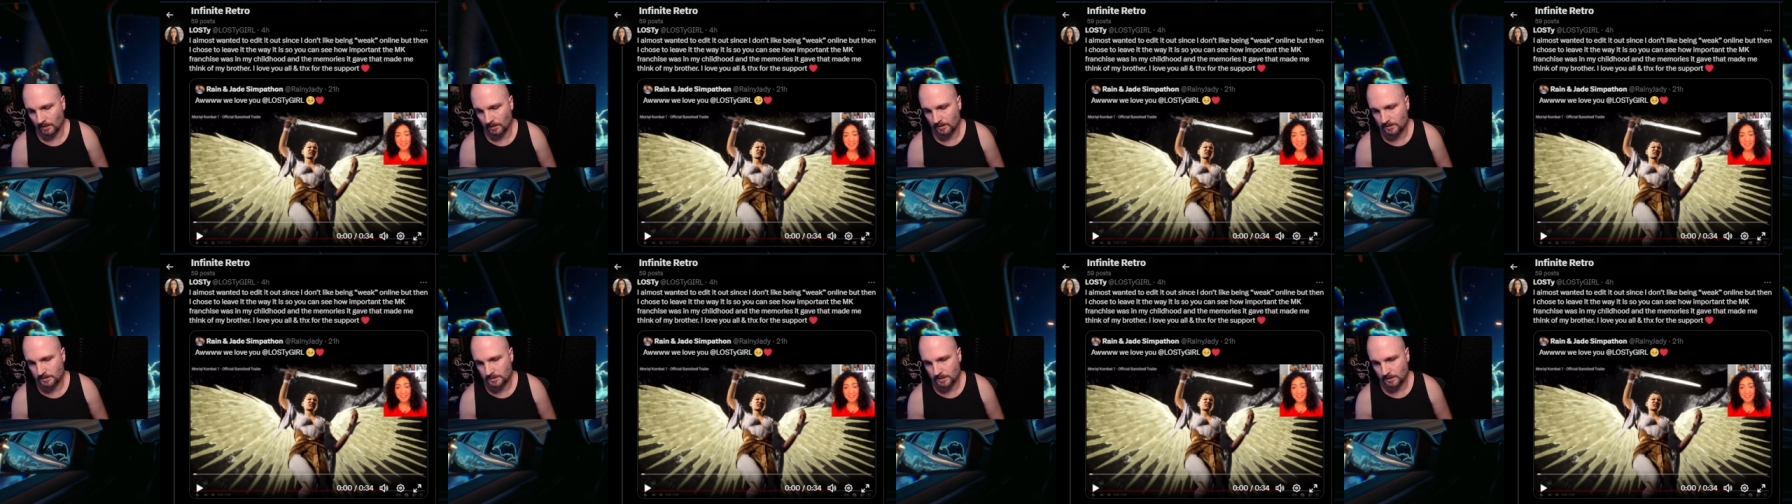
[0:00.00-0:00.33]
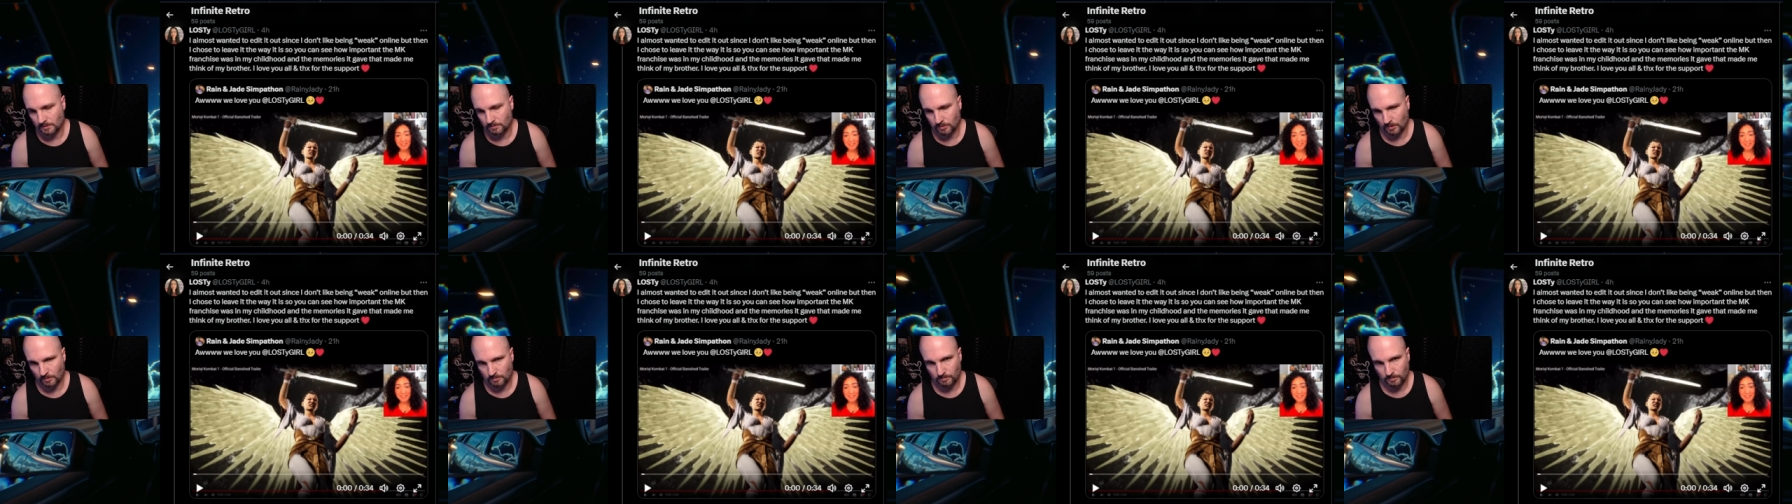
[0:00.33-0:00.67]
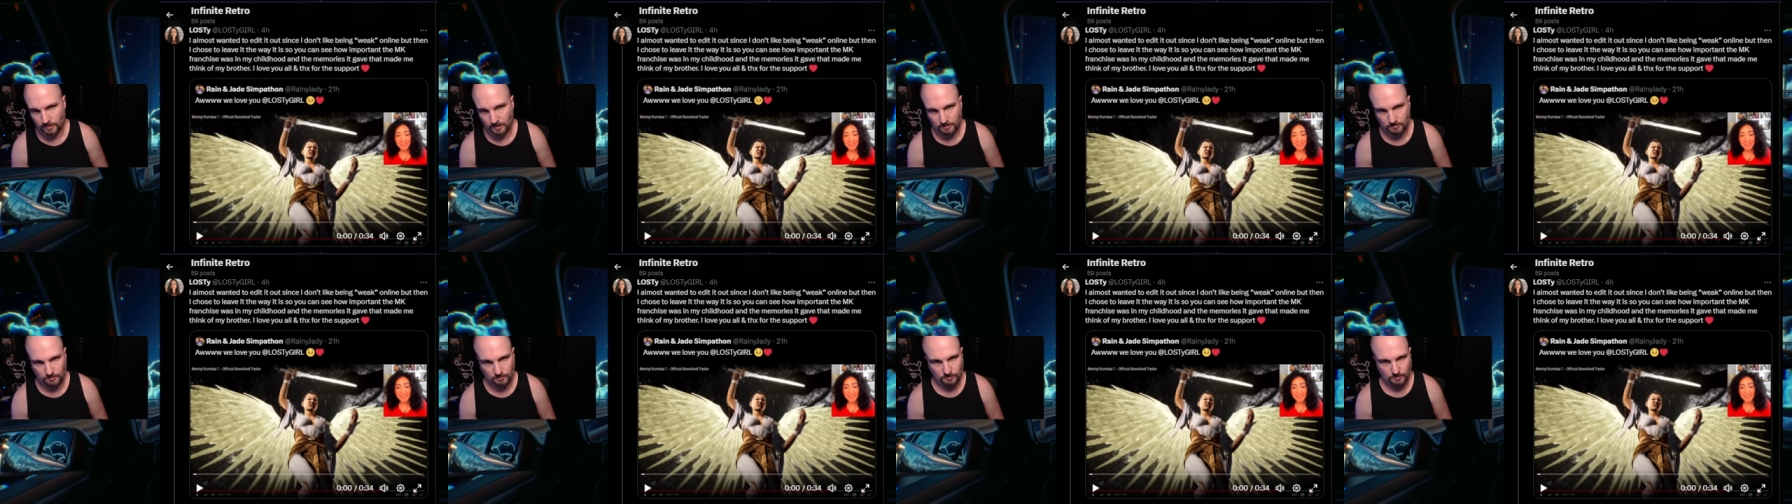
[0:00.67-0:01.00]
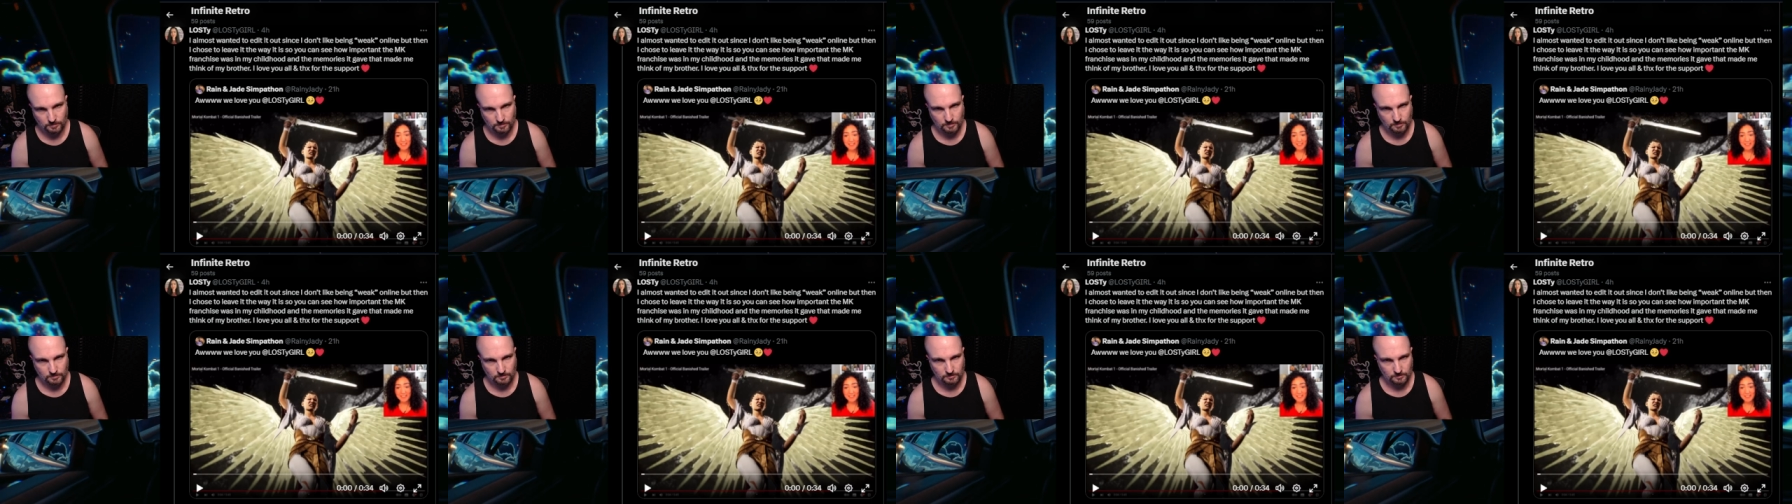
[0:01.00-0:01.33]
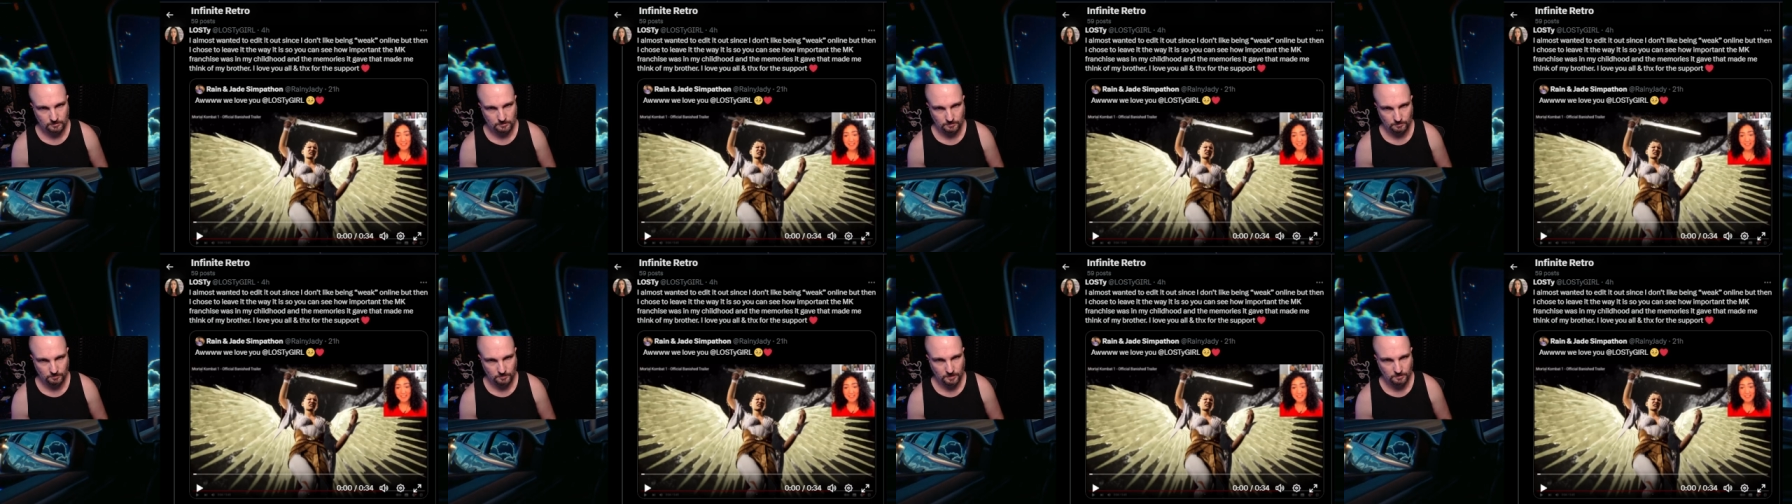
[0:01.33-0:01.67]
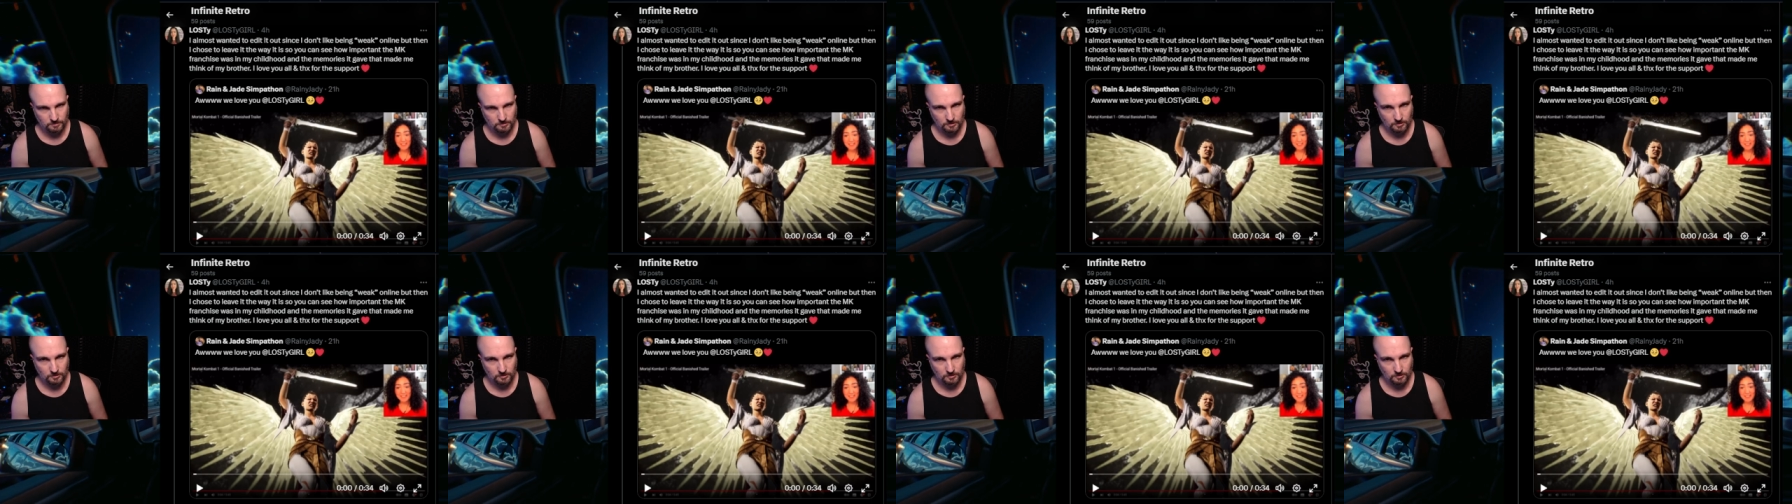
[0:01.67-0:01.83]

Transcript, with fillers: see a problem with people, people